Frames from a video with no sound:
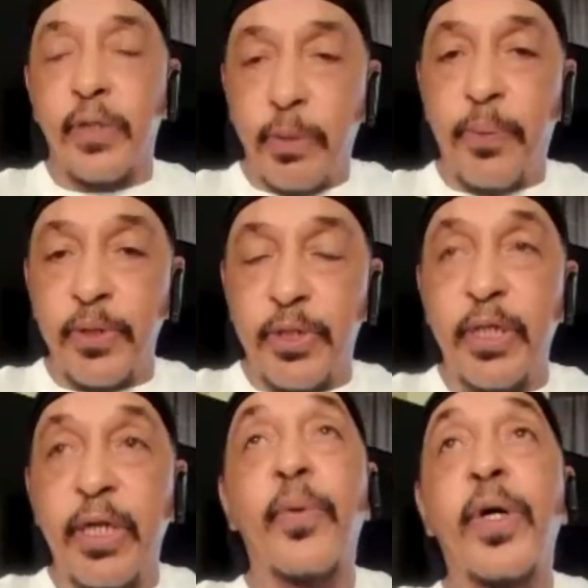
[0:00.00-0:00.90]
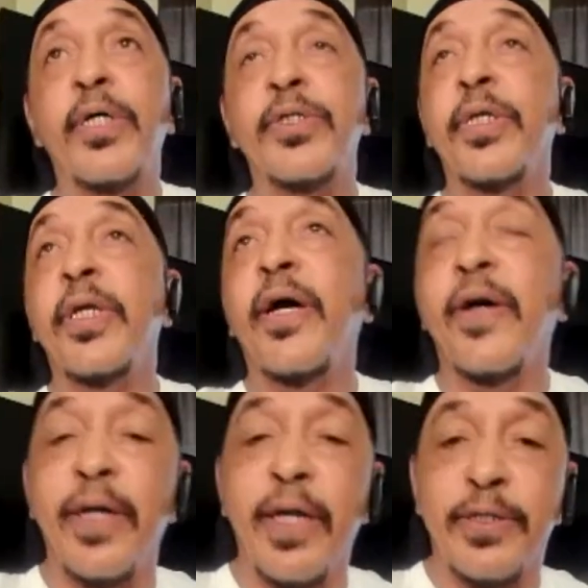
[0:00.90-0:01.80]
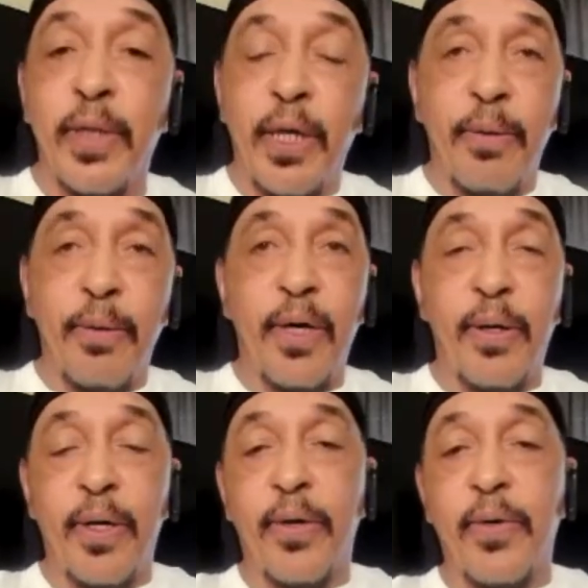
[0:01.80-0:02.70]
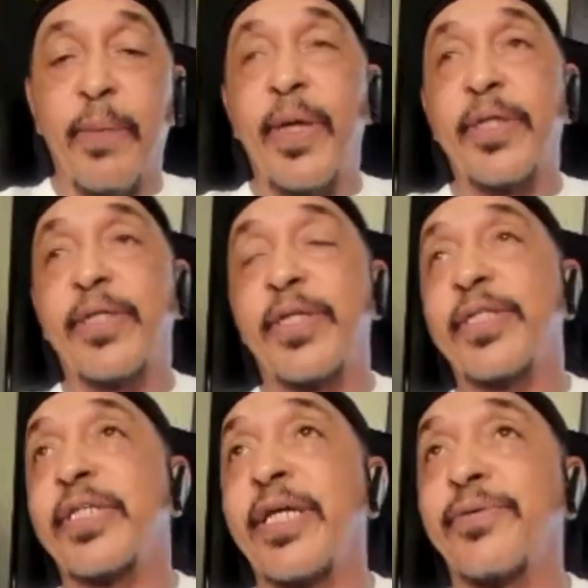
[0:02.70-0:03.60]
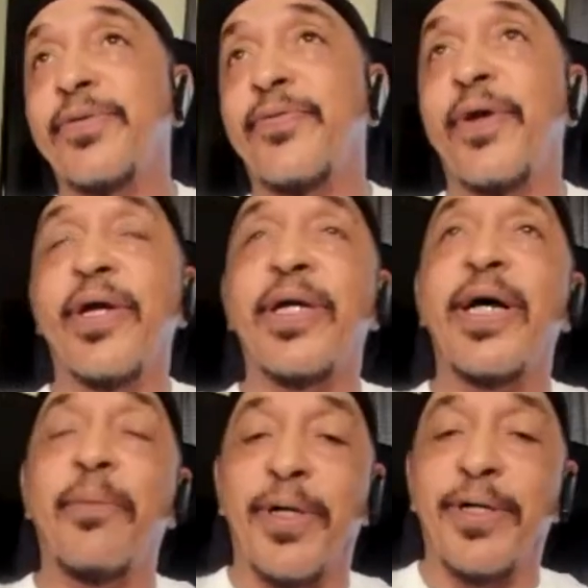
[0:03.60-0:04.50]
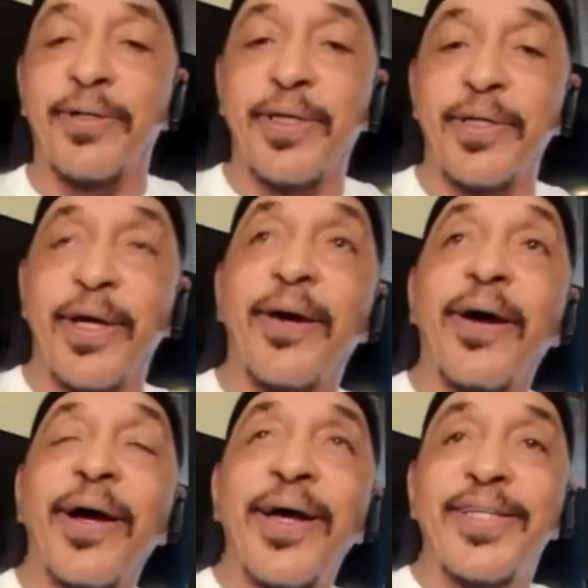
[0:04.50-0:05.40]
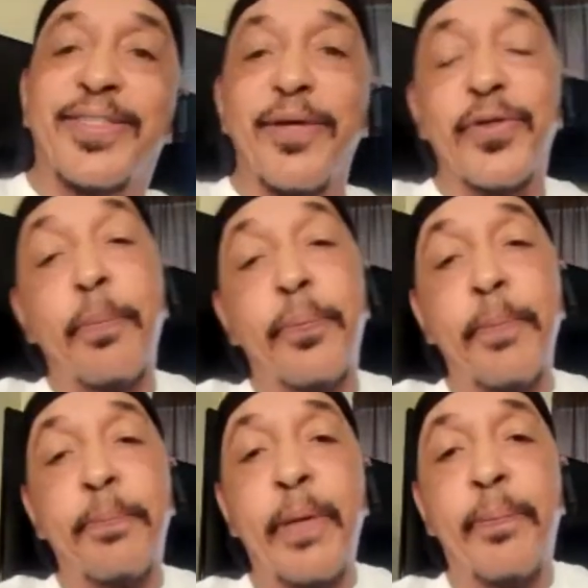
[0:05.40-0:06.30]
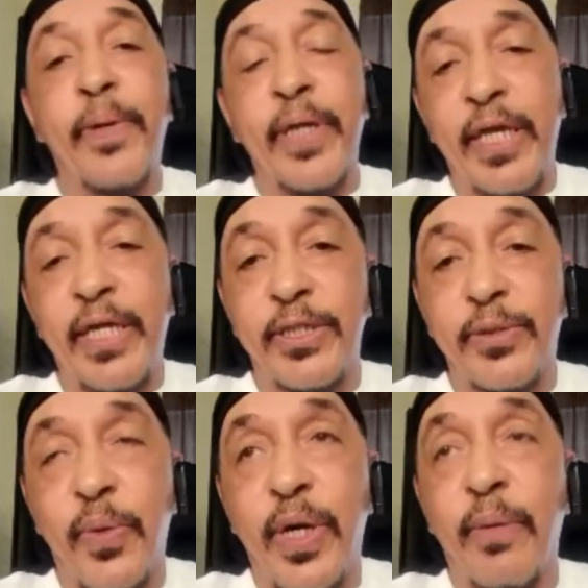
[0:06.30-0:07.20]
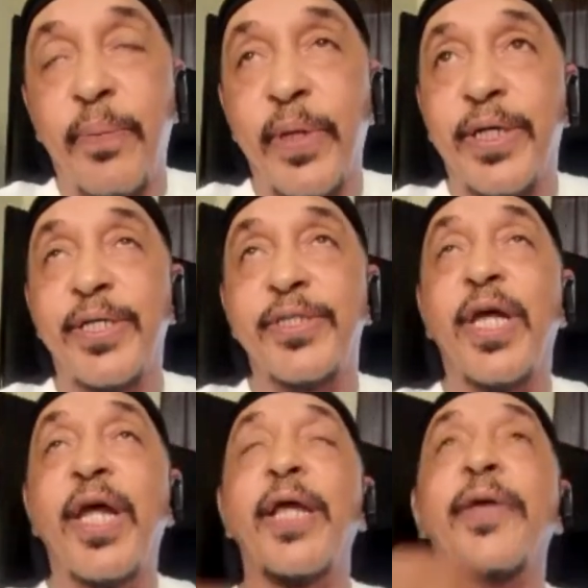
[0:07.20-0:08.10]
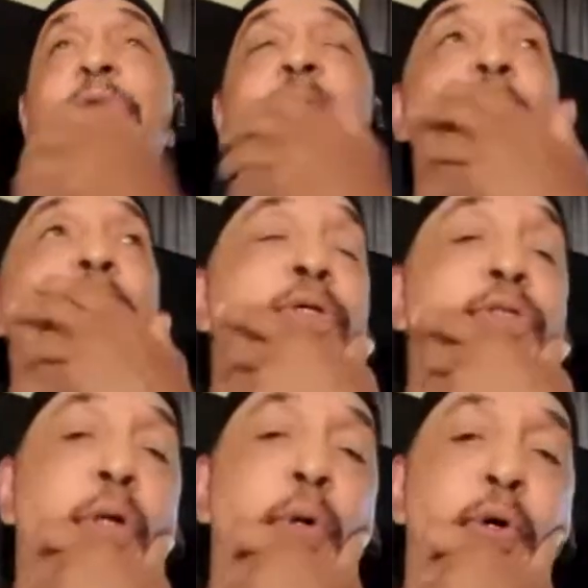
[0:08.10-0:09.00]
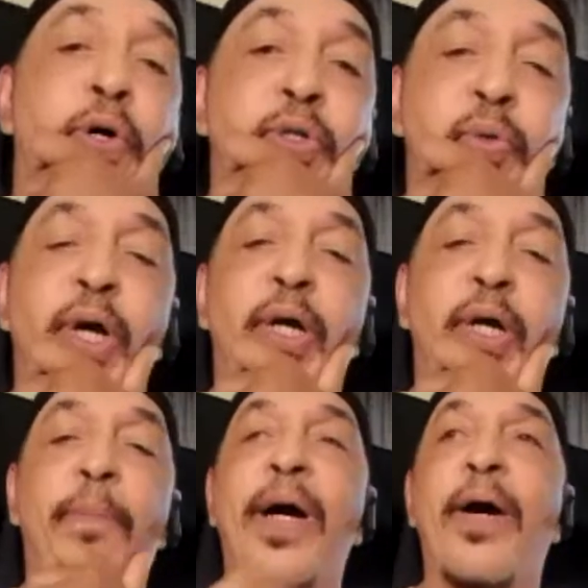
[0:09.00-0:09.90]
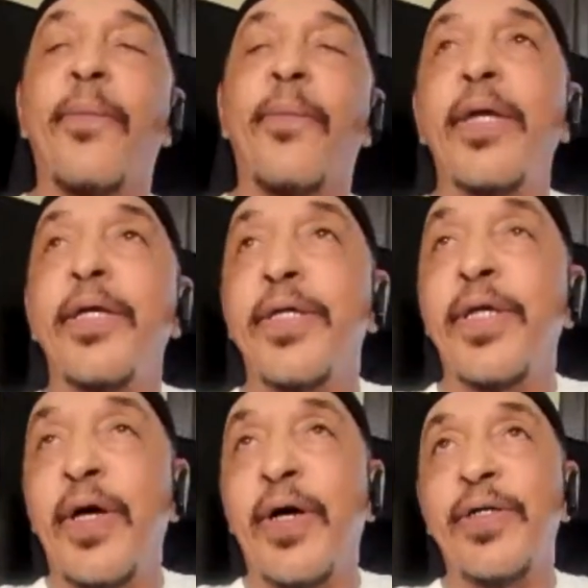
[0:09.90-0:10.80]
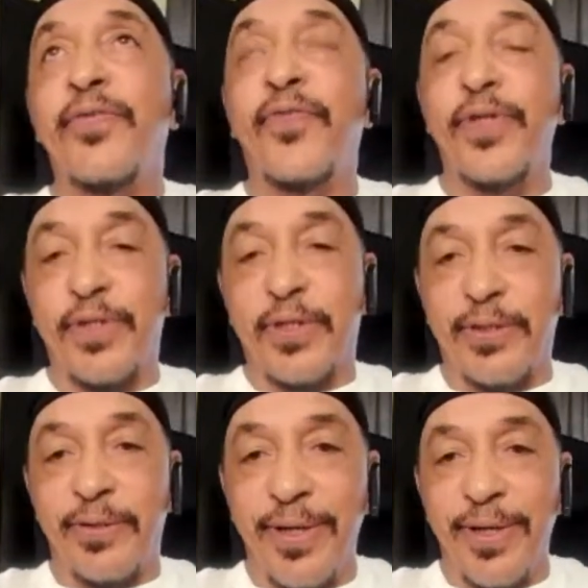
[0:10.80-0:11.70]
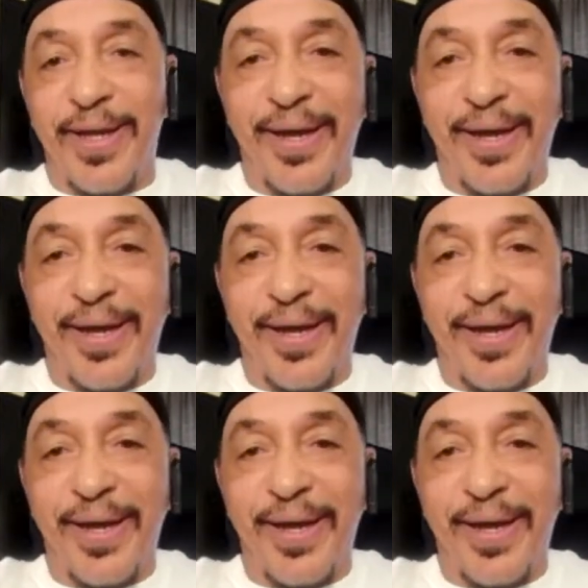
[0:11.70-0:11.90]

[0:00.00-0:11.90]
the person that he was, and as a grandmaster just said, he was very comical, so he put people at ease as well, because they were so awestruck about his physical